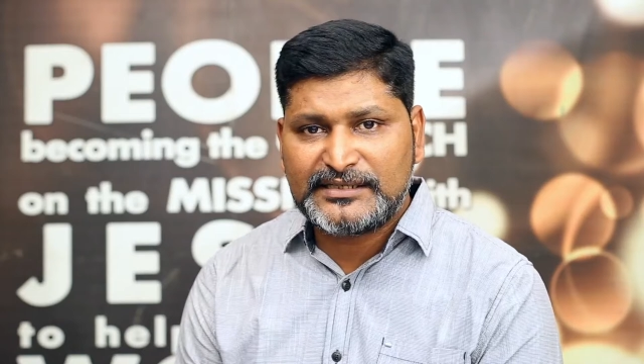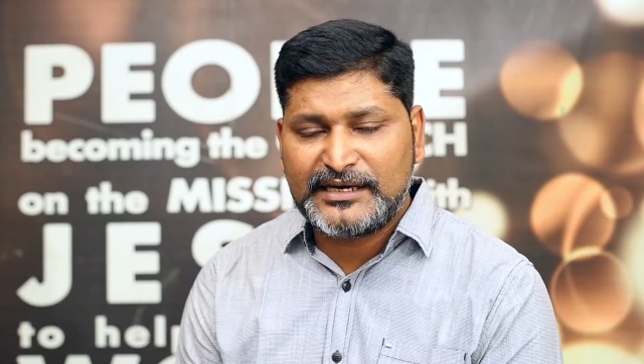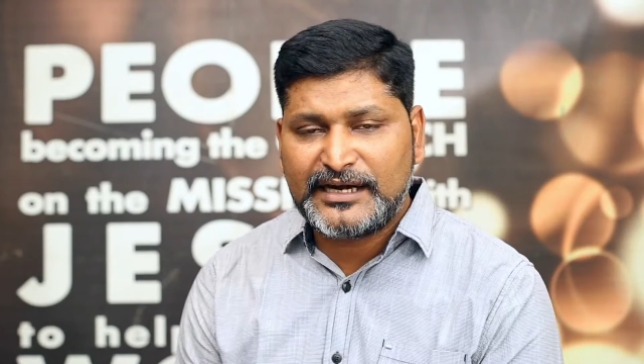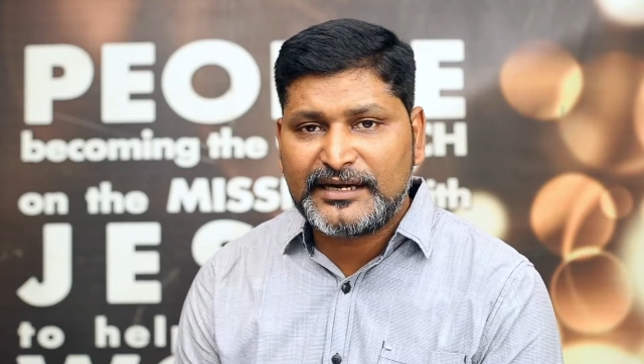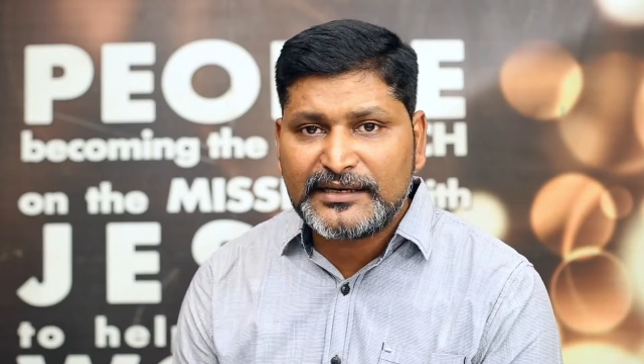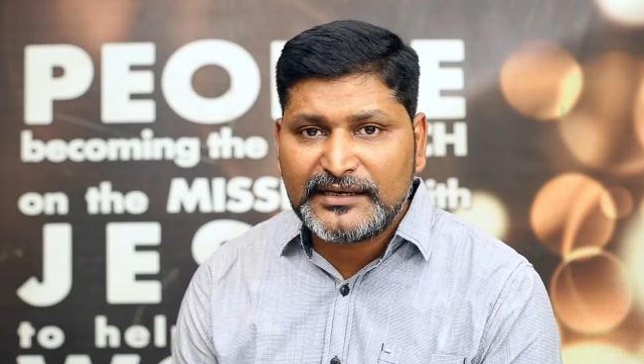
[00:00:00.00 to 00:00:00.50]

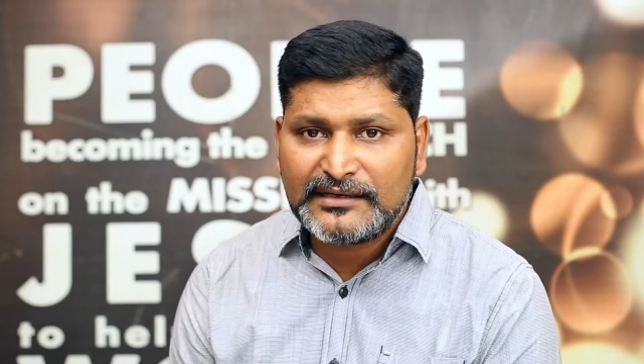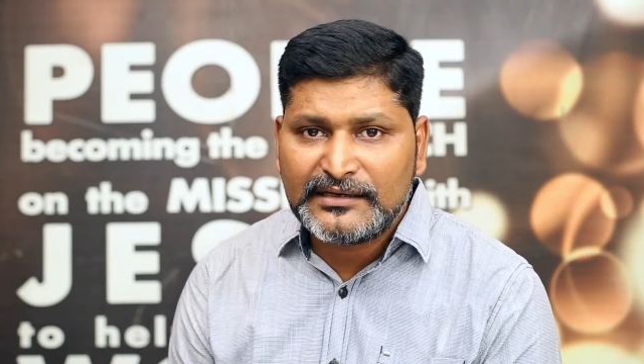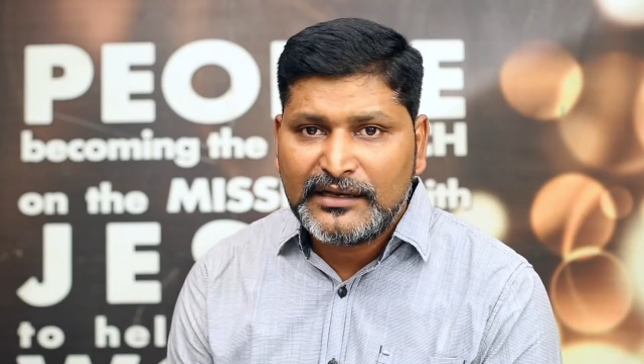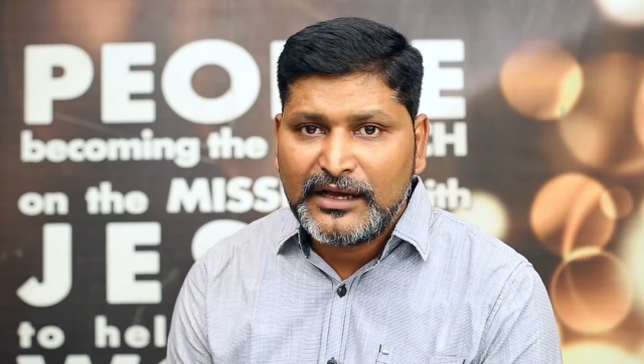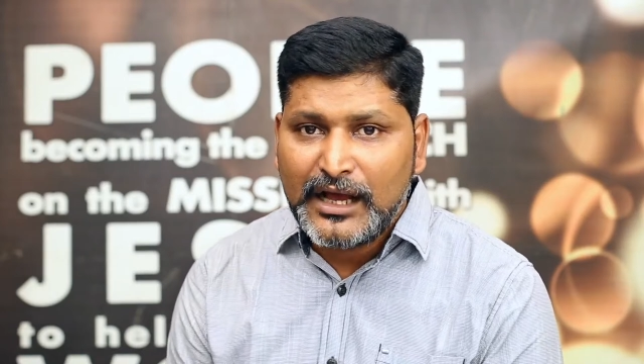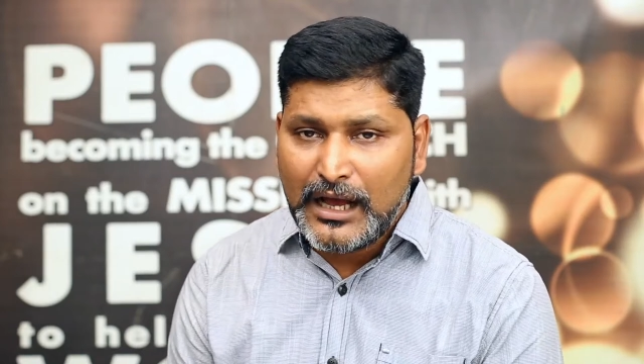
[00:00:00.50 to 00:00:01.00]
greater
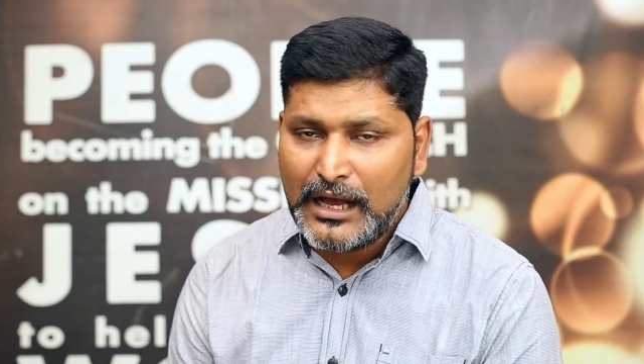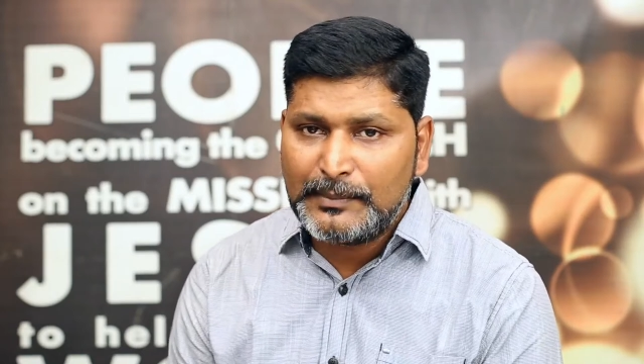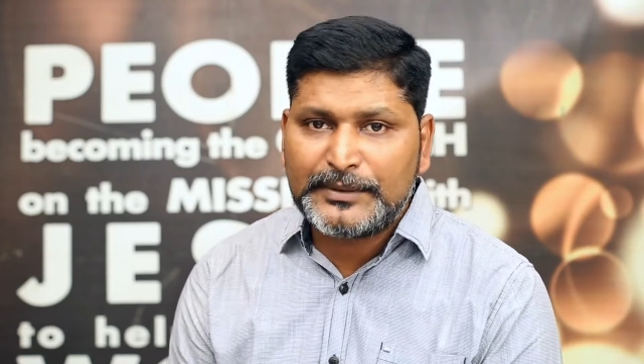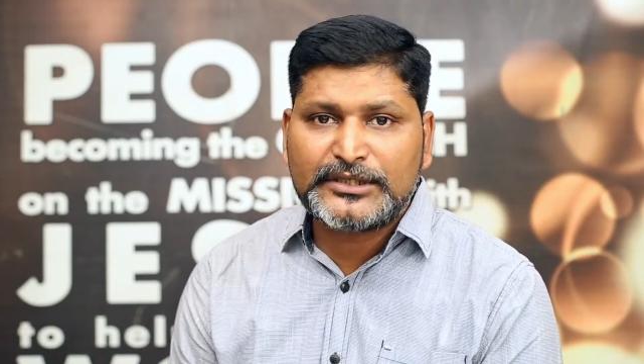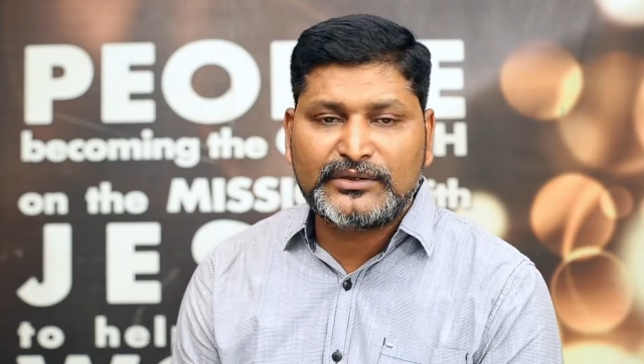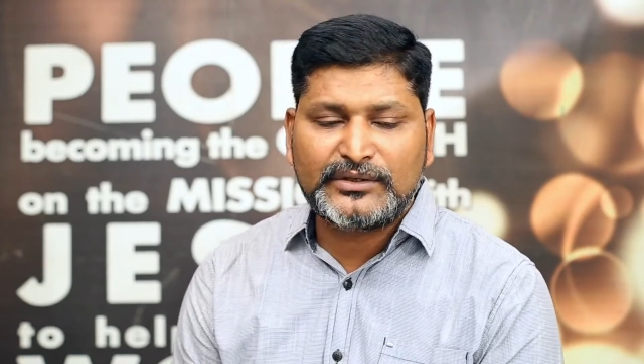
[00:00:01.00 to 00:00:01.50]

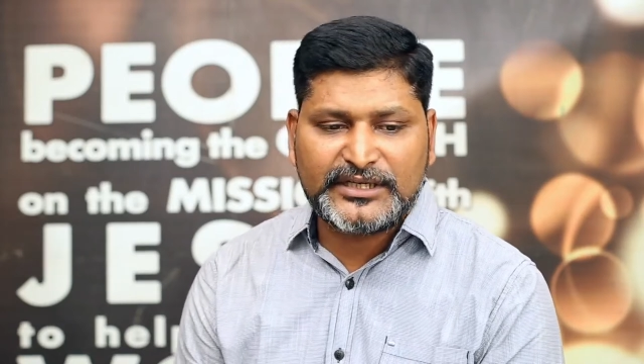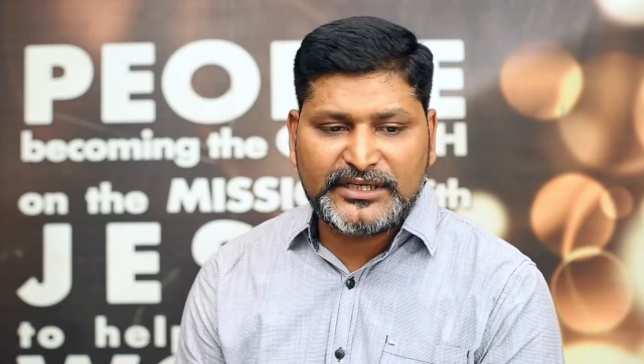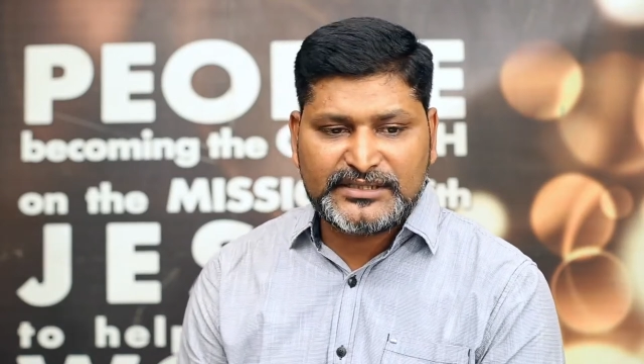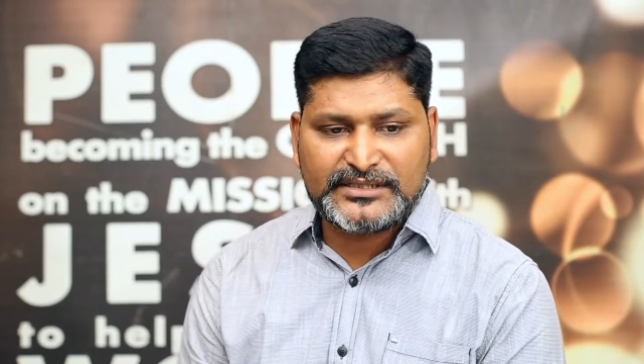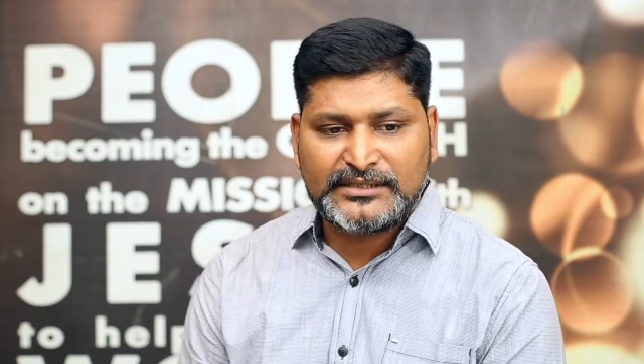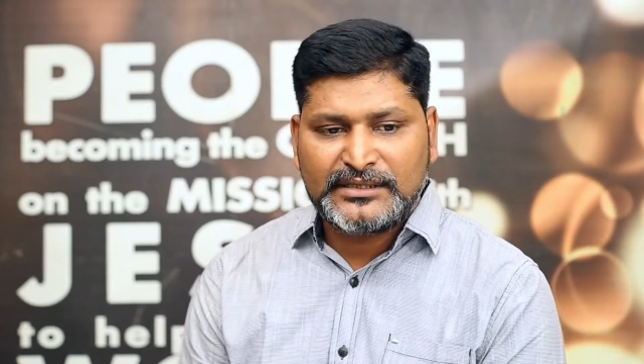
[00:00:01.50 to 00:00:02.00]

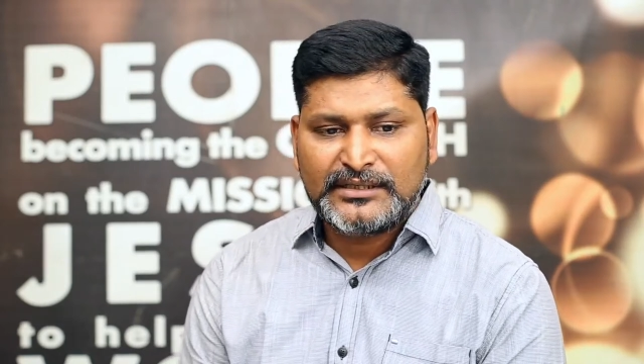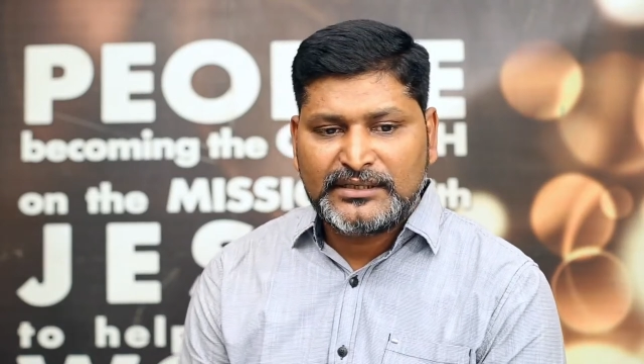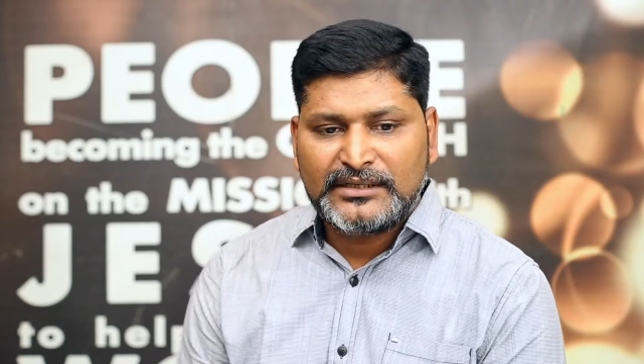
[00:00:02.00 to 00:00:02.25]
opportunities,